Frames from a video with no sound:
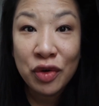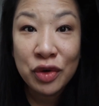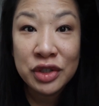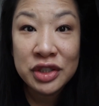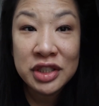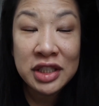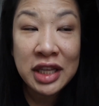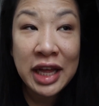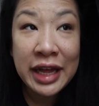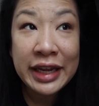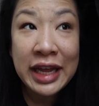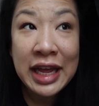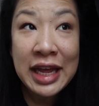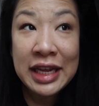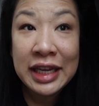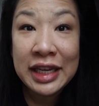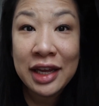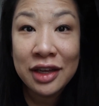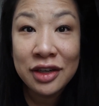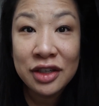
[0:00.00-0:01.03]
or to like
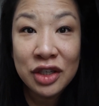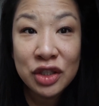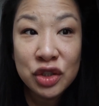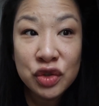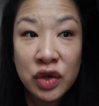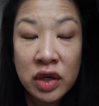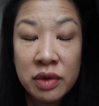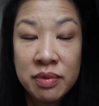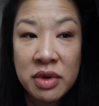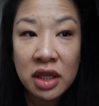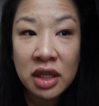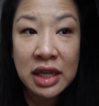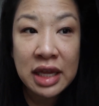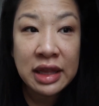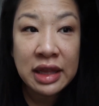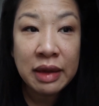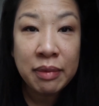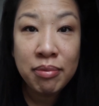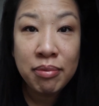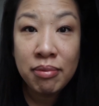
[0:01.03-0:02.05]
get on a treadmill
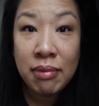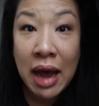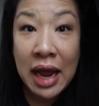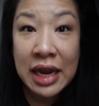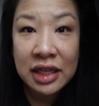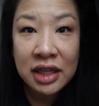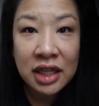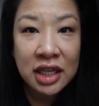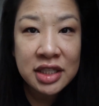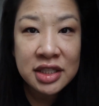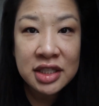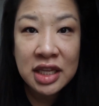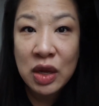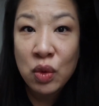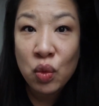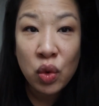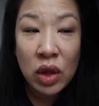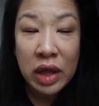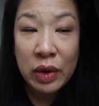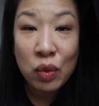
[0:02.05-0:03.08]
and like mindlessly
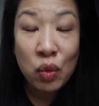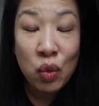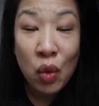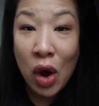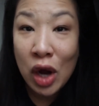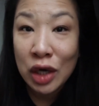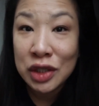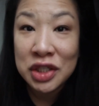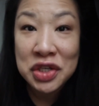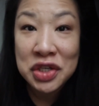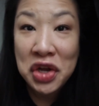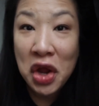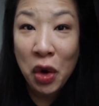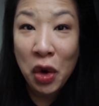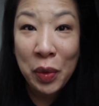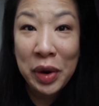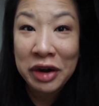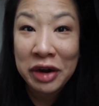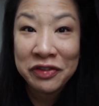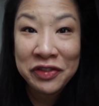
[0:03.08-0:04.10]
like walk to
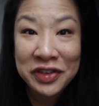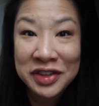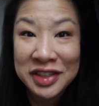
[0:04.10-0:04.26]
nowhere for